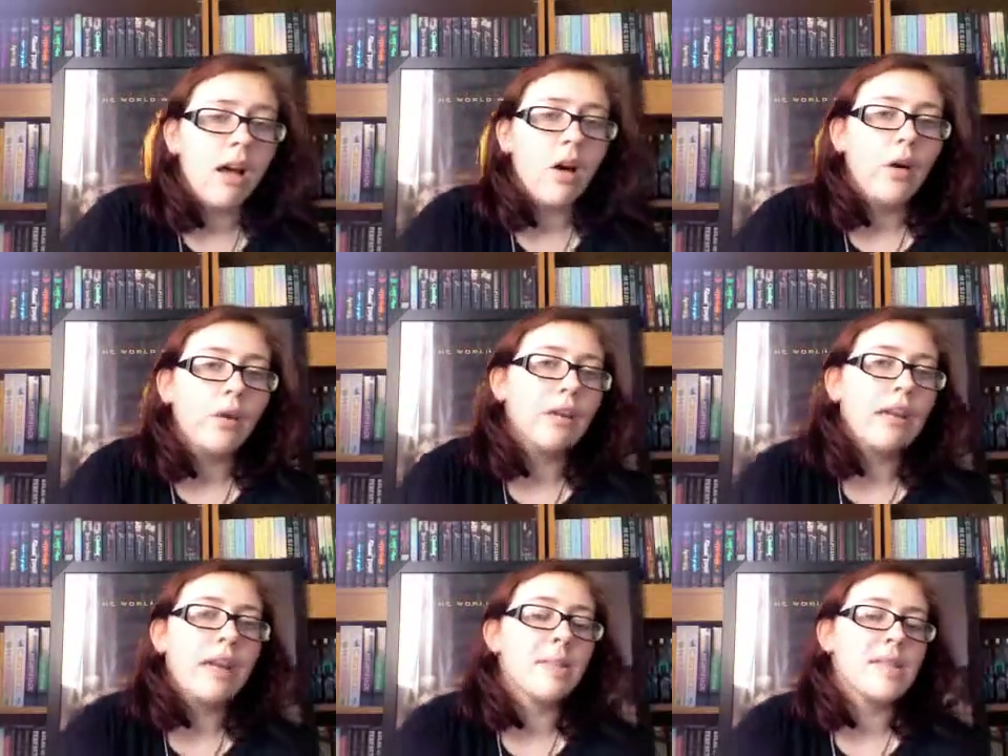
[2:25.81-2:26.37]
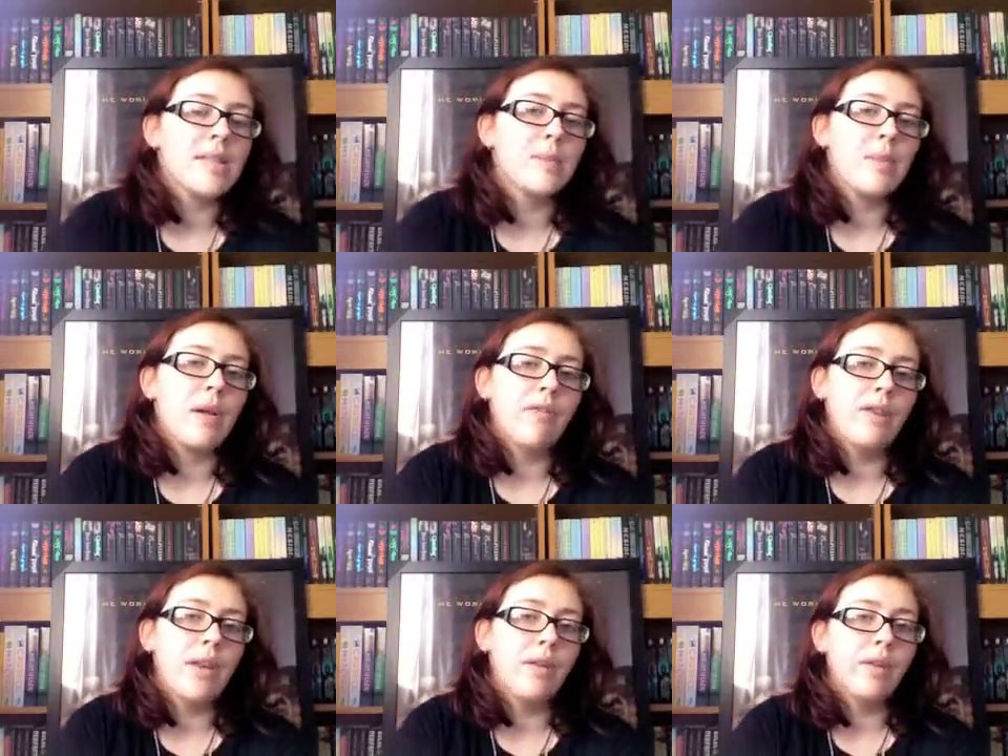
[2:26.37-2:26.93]
Hunger Games is
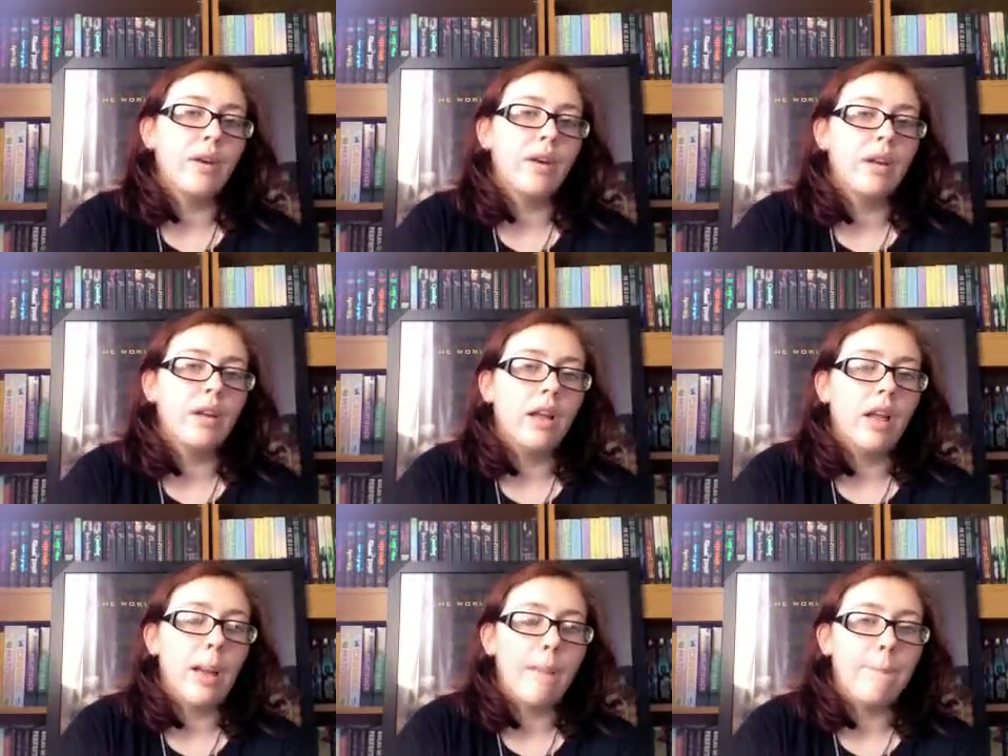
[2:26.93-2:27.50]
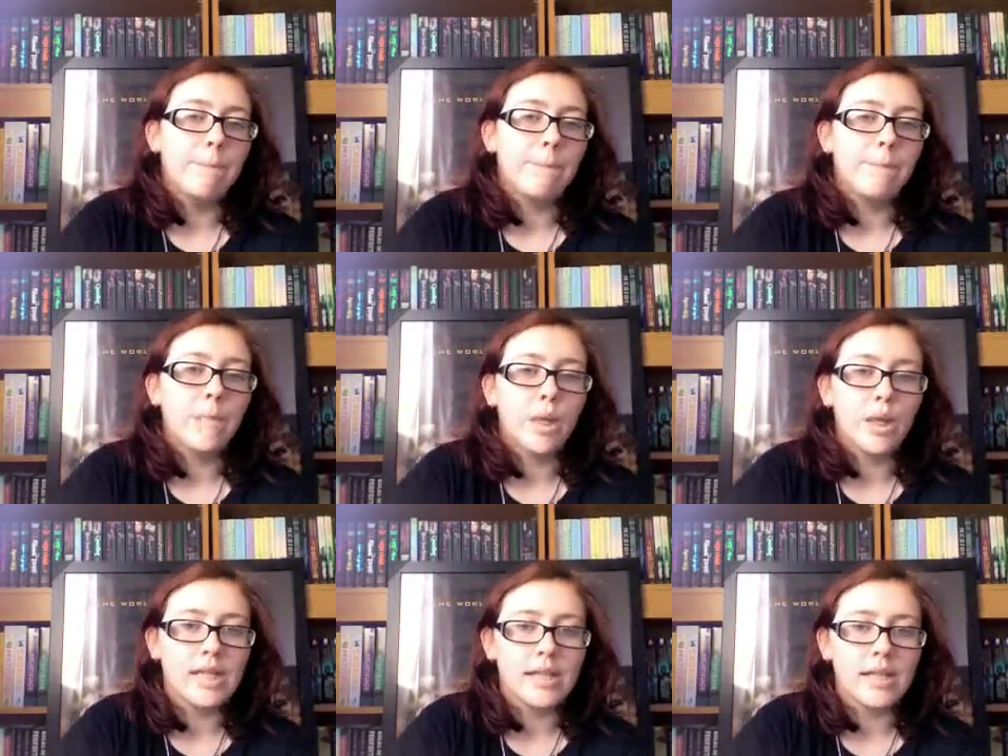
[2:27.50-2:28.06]
my favourite
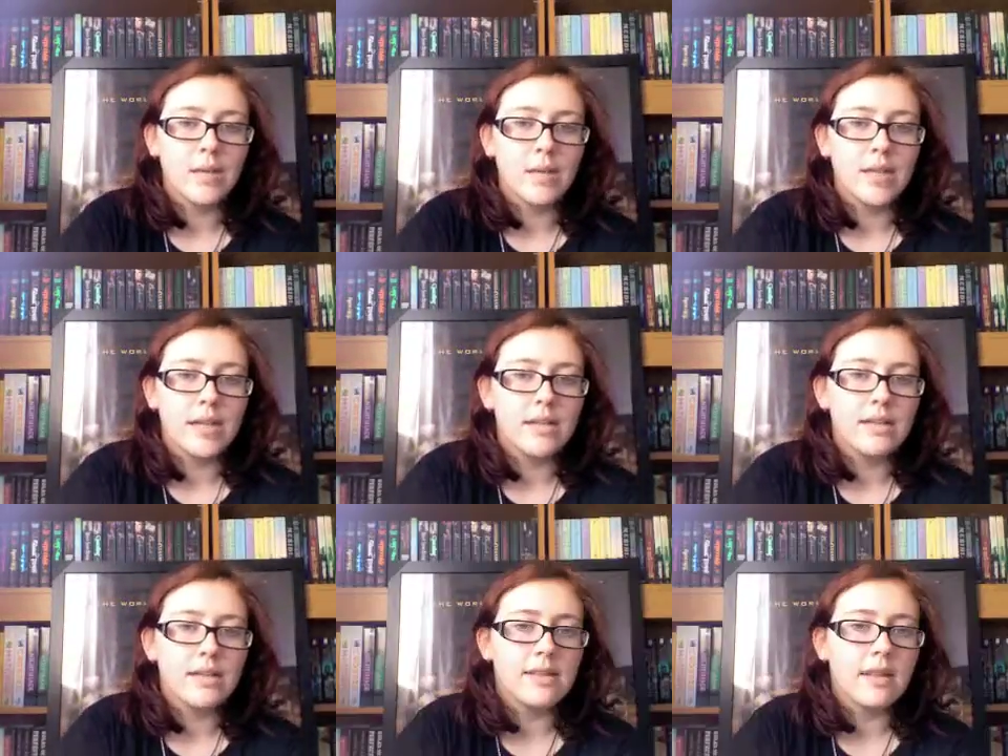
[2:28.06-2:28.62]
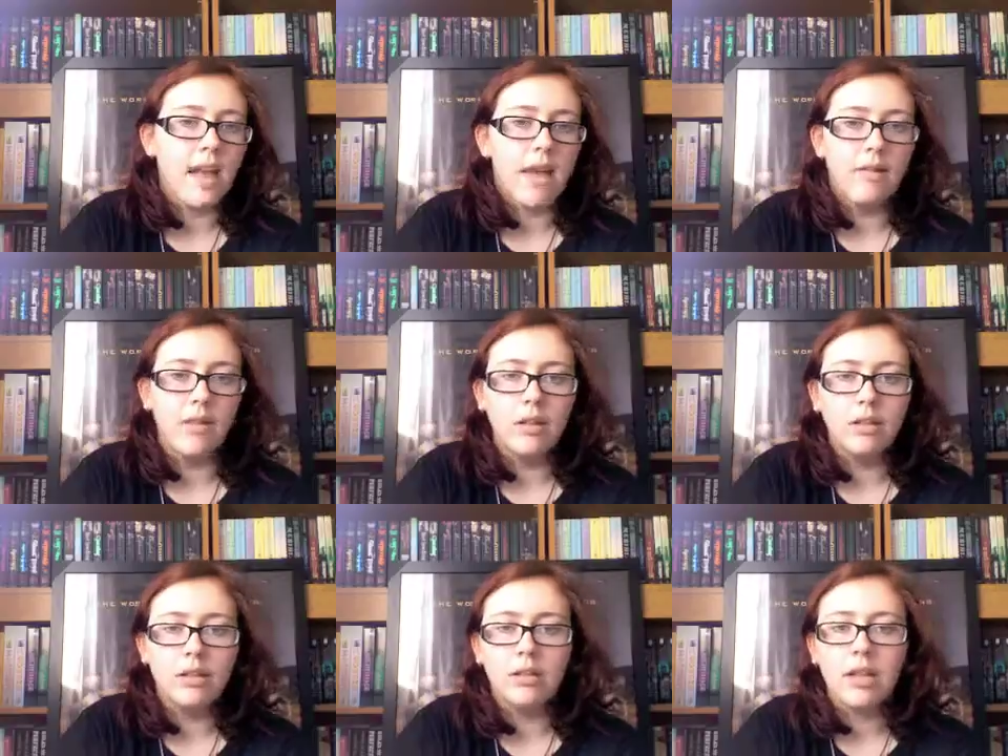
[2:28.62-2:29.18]
book series
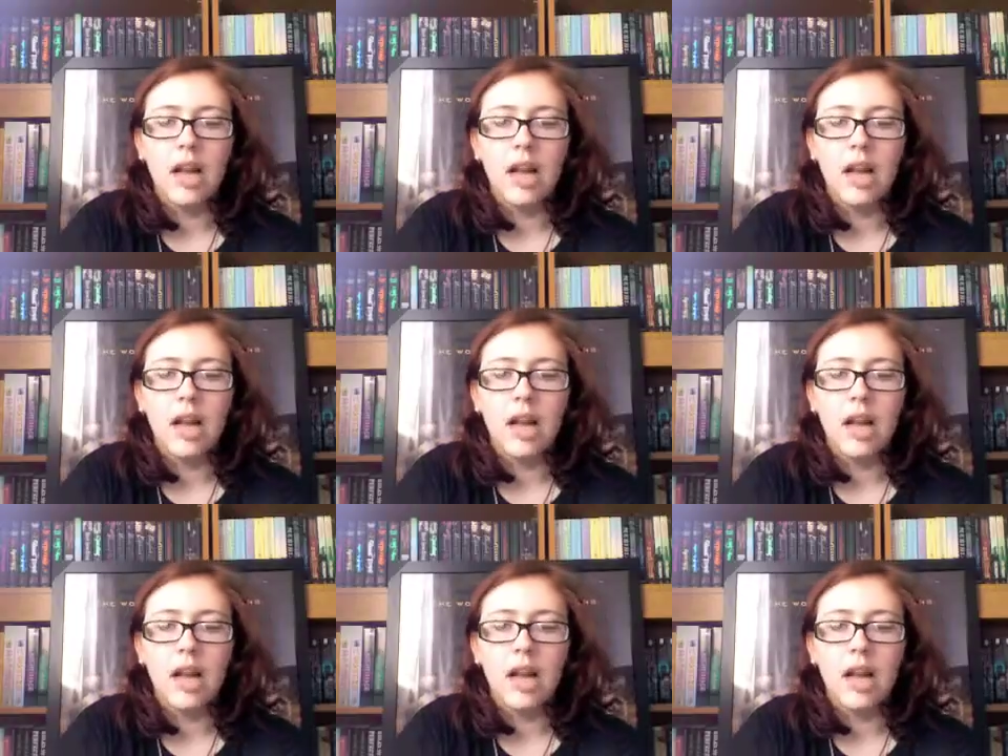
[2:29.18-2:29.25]
ever.